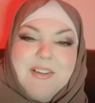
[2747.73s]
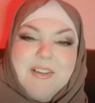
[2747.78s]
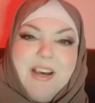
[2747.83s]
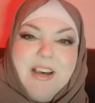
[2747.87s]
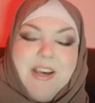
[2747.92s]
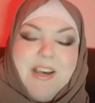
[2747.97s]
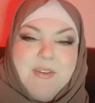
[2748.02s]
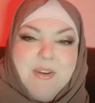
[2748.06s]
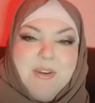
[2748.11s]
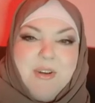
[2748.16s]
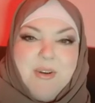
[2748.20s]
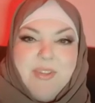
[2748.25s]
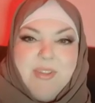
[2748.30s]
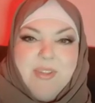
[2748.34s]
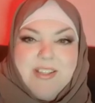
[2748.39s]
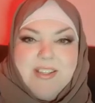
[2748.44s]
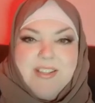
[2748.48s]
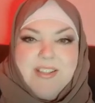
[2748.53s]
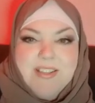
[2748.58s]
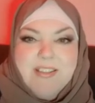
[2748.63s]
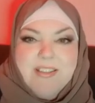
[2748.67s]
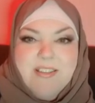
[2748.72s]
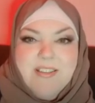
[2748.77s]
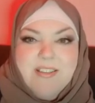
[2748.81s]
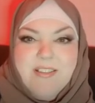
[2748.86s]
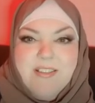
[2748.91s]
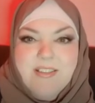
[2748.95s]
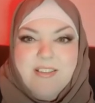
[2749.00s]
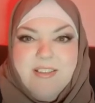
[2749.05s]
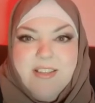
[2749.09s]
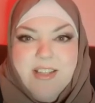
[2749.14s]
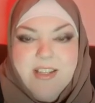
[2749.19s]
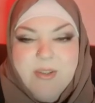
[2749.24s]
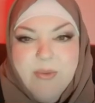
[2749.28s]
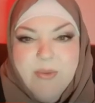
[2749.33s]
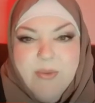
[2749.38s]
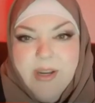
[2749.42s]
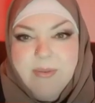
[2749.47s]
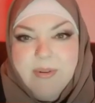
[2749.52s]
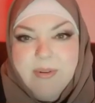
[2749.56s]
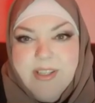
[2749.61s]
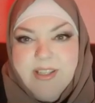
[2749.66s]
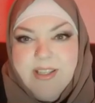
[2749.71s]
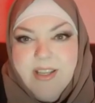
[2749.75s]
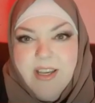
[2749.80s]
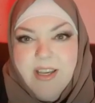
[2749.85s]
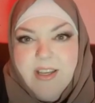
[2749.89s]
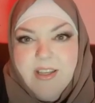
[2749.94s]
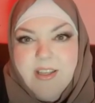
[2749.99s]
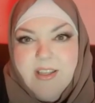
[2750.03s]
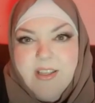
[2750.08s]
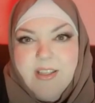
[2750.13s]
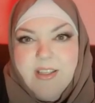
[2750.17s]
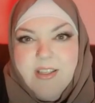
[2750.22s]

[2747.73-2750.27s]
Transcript: I don't know. That's, that's what I would say.